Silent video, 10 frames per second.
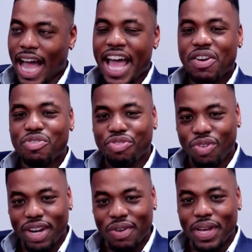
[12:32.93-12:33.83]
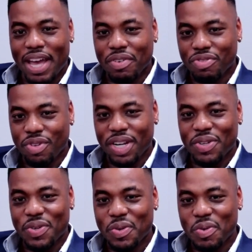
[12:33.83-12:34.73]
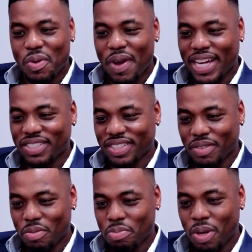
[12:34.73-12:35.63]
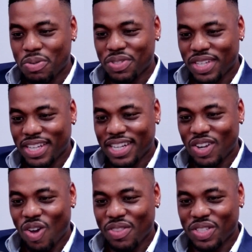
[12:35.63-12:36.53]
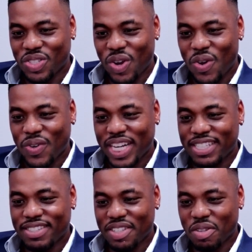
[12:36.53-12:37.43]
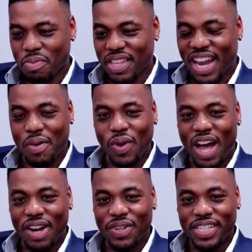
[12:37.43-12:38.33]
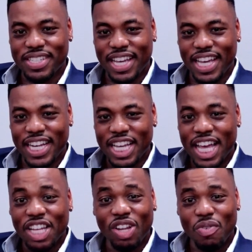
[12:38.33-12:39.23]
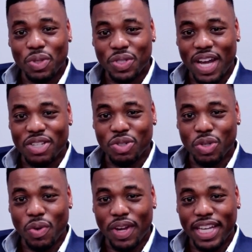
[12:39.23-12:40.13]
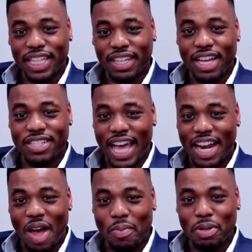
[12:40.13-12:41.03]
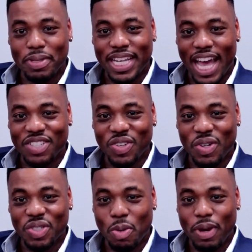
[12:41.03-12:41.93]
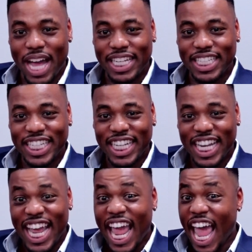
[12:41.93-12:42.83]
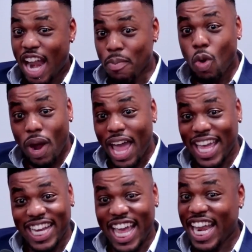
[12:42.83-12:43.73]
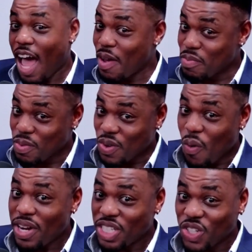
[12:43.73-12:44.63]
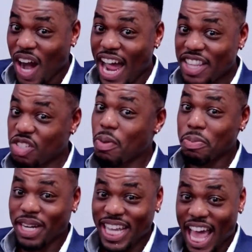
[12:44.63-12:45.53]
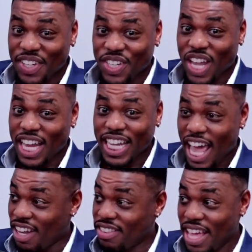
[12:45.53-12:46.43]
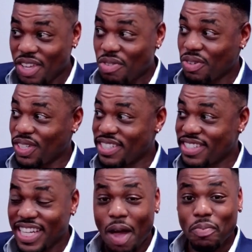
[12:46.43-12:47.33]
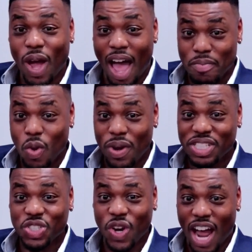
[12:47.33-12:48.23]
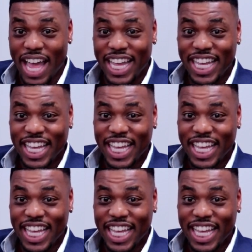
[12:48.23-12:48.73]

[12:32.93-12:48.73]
I had a friend, we have a friend who who actually posted on the show, and he said something that I will honor. He said, love what you guys are doing, less ad hominem attacks on Joe Biden. Yeah. And I'm going and and I'm going to try. This is my buddy Alan Kalani. Alan, thank you for listening. I'm I'm going to try.